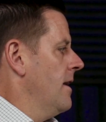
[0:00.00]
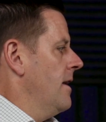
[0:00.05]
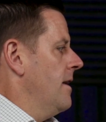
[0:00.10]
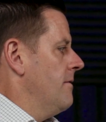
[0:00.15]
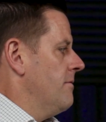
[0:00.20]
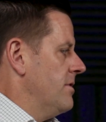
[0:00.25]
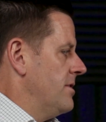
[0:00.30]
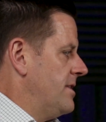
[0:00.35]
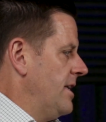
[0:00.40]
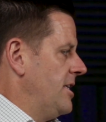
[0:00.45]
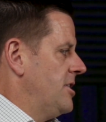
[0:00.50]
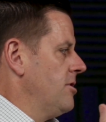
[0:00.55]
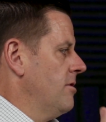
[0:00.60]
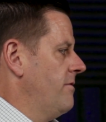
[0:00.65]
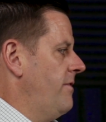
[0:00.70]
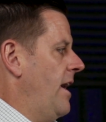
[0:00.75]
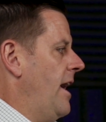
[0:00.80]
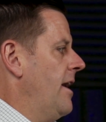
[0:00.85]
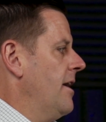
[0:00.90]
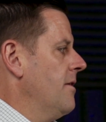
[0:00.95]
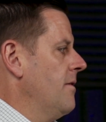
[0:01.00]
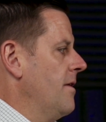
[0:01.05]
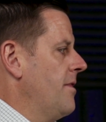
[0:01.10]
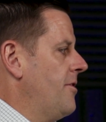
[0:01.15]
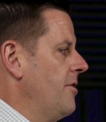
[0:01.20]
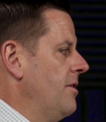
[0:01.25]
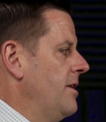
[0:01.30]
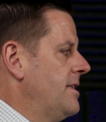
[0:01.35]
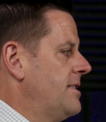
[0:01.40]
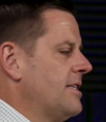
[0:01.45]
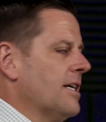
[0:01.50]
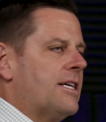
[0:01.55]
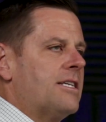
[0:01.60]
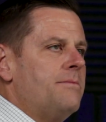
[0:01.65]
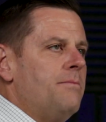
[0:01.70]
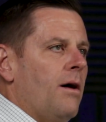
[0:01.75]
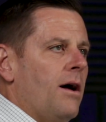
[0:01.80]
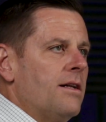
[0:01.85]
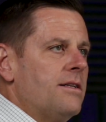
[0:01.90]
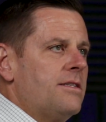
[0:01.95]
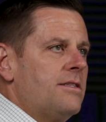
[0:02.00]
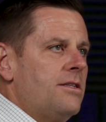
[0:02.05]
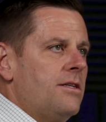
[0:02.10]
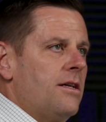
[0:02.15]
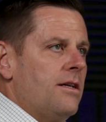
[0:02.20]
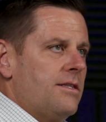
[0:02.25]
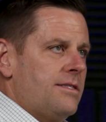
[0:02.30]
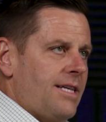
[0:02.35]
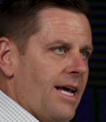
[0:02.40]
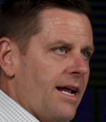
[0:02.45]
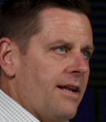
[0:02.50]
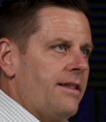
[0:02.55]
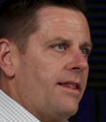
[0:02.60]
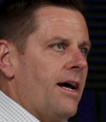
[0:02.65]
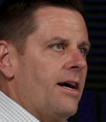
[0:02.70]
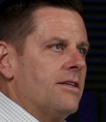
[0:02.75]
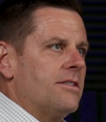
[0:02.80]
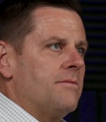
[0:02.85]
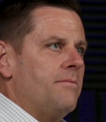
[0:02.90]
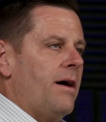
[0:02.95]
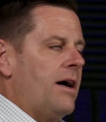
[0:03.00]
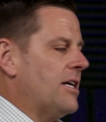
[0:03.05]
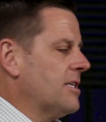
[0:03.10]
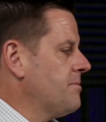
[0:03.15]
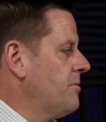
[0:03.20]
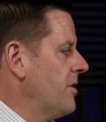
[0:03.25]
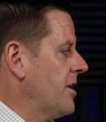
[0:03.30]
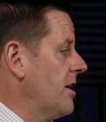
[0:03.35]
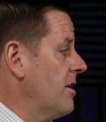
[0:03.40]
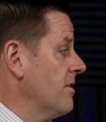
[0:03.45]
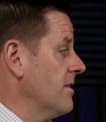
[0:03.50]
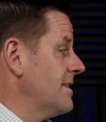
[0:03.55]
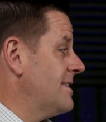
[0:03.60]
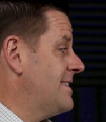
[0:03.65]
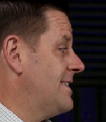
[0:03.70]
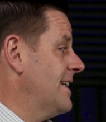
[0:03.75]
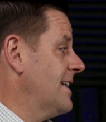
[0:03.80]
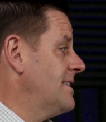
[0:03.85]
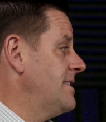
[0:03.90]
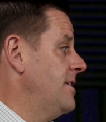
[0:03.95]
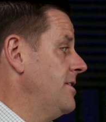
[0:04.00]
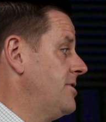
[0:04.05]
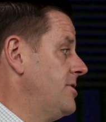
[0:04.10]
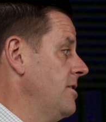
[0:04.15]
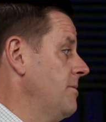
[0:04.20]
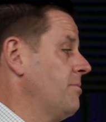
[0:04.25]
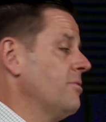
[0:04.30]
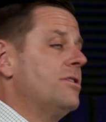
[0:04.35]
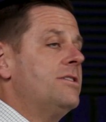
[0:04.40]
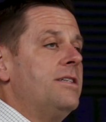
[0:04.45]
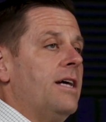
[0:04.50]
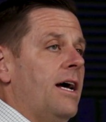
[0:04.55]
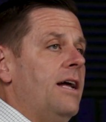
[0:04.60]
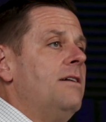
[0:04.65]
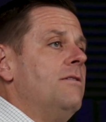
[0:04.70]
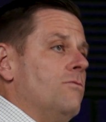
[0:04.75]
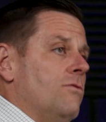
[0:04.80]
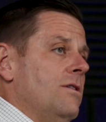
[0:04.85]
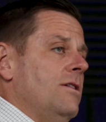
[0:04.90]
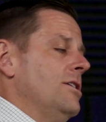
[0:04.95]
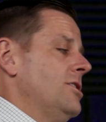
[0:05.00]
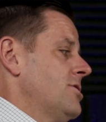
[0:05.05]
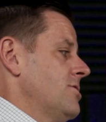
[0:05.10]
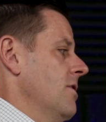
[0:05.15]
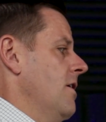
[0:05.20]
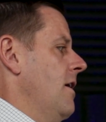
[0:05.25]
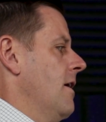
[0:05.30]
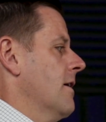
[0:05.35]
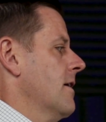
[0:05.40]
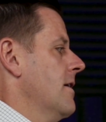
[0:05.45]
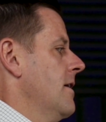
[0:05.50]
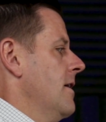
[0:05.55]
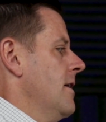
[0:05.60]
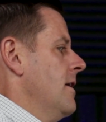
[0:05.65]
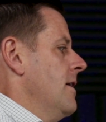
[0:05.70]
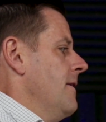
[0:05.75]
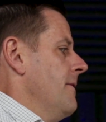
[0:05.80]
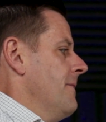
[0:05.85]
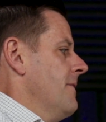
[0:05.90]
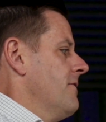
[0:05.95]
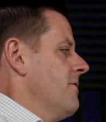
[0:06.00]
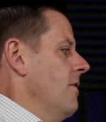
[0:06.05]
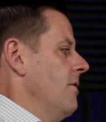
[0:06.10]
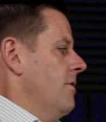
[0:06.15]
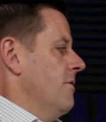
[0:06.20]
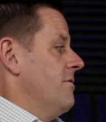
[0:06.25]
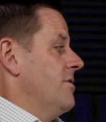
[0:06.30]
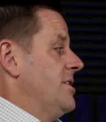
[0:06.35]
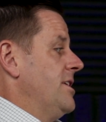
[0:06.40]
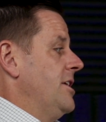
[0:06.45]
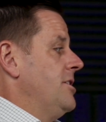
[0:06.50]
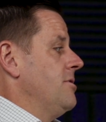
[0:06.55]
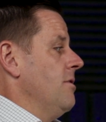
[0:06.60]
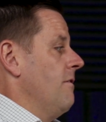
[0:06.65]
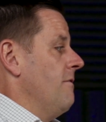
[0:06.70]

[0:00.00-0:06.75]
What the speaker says: Residual value at 36 months, 10,000 miles per year is 62%, really strong. So the residual